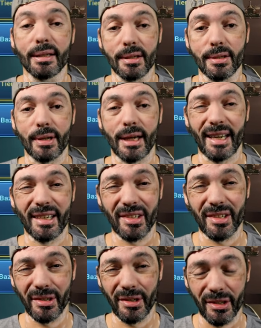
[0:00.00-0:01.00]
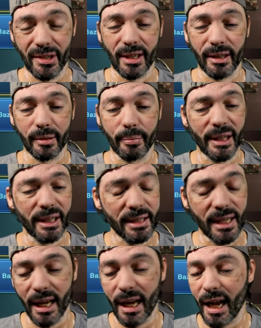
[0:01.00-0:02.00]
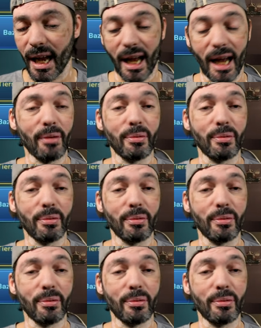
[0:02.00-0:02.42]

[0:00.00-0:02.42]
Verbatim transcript: So I had to use a little bit. I